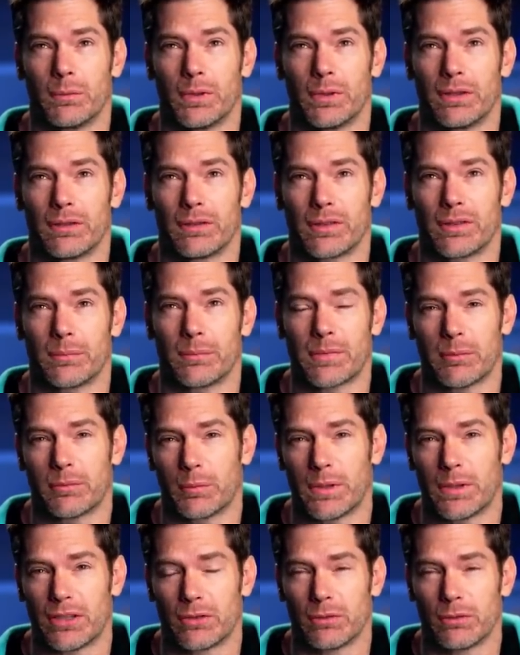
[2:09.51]
when sometimes
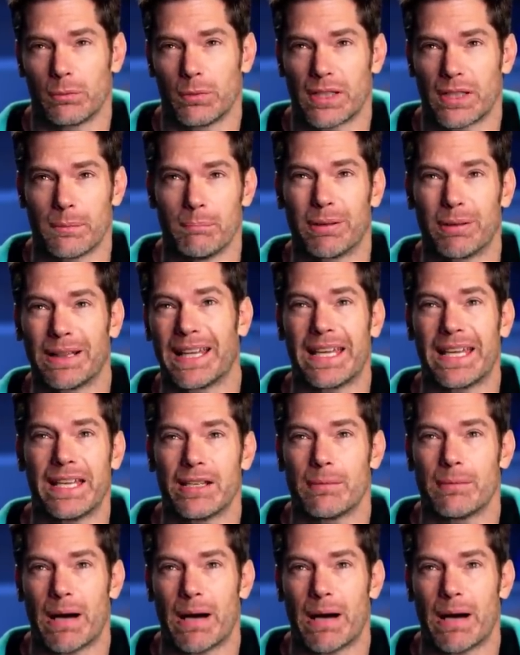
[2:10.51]
we we complain